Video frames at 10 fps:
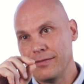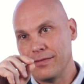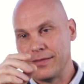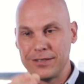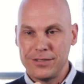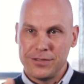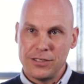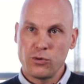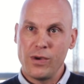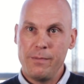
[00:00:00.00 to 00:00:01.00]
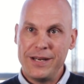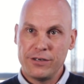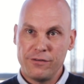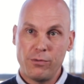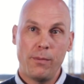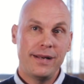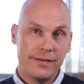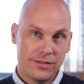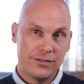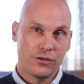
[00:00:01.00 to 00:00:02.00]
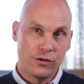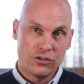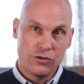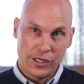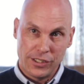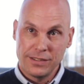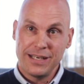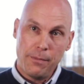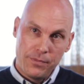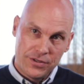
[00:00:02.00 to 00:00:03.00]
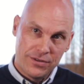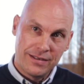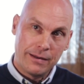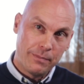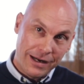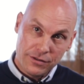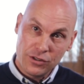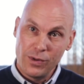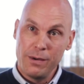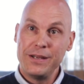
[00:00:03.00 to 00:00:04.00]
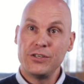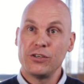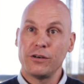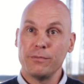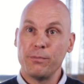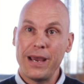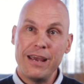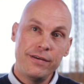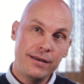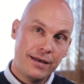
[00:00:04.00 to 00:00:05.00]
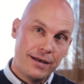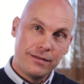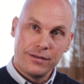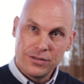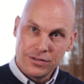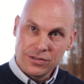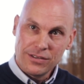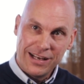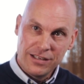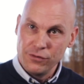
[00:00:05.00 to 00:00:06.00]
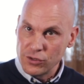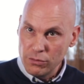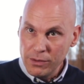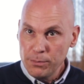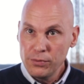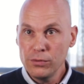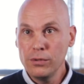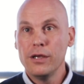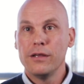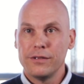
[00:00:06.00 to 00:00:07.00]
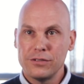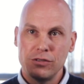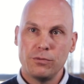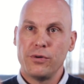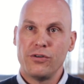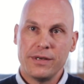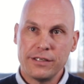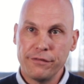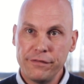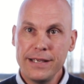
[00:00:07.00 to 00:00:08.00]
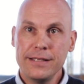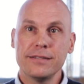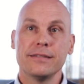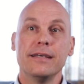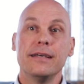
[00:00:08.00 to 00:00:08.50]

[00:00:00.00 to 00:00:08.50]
this is the square meter of your property, this is the construction type, this is the amount of square meters you got in paving, this is the size of your swimming pool, this is your perimeter fence.